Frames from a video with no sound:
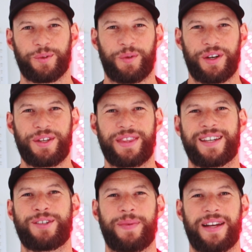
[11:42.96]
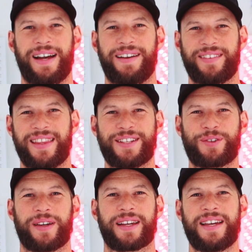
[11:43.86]
What, what do you think is better after this
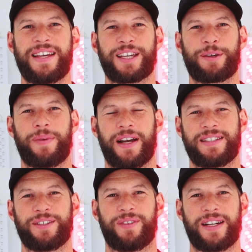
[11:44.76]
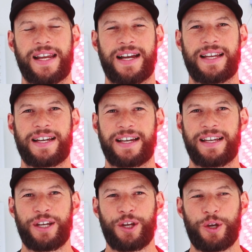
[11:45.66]
quick comparison rundown?
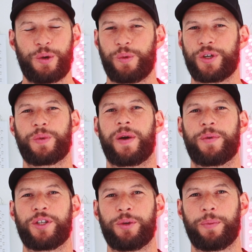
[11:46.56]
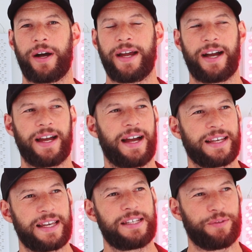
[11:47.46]
Uh, which one would you buy? I,
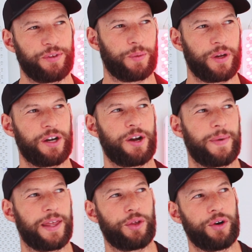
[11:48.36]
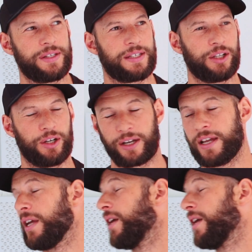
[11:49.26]
I guess if you want to know my thoughts, look,